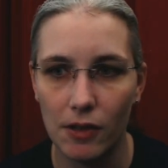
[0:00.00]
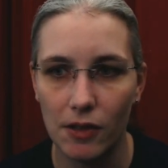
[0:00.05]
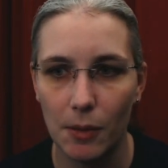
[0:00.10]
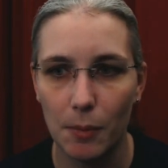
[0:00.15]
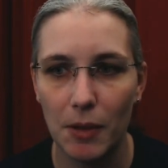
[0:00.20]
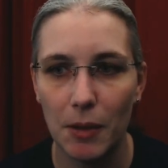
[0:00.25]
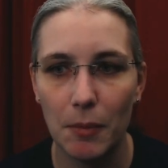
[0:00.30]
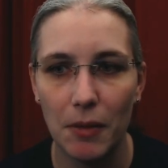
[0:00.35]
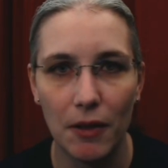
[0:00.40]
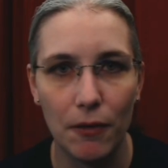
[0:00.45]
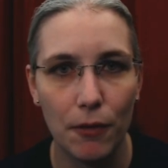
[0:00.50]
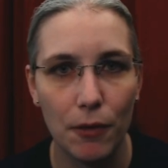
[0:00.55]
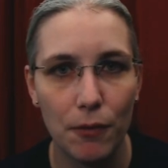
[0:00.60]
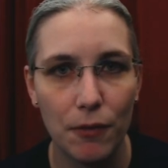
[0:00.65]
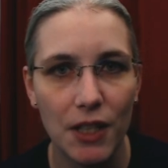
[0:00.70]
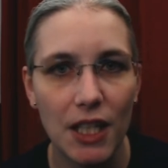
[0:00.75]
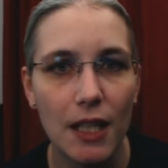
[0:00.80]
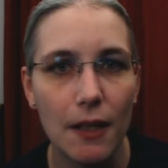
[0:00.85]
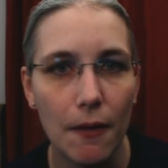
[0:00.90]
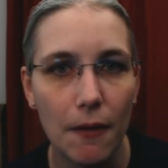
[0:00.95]
September the
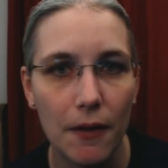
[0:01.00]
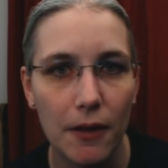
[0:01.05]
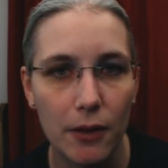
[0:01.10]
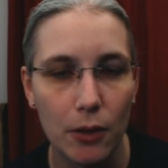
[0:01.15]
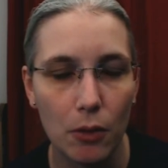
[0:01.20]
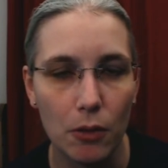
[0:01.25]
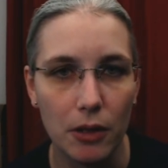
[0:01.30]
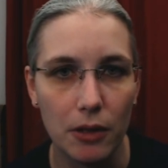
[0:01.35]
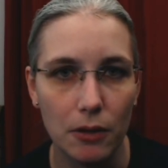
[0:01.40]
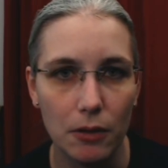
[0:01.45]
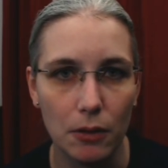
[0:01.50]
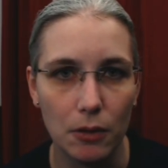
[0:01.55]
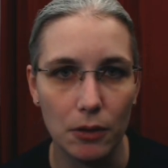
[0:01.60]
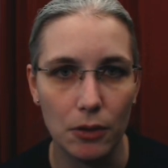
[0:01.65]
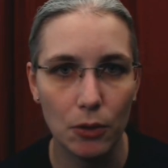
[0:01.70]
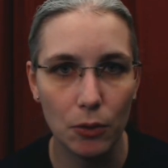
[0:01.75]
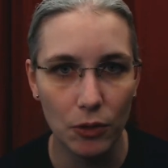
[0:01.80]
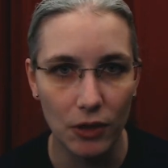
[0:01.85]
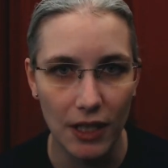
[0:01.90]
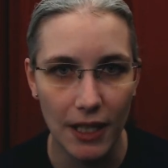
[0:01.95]
fifteenth, so on on
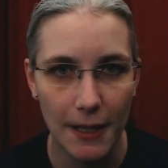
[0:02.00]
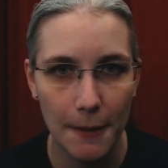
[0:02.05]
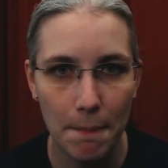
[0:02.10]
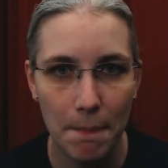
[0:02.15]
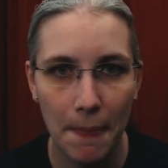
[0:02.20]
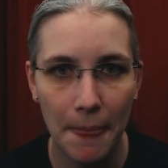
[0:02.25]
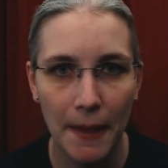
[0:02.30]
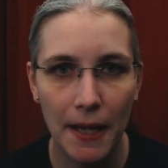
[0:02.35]
Tuesday.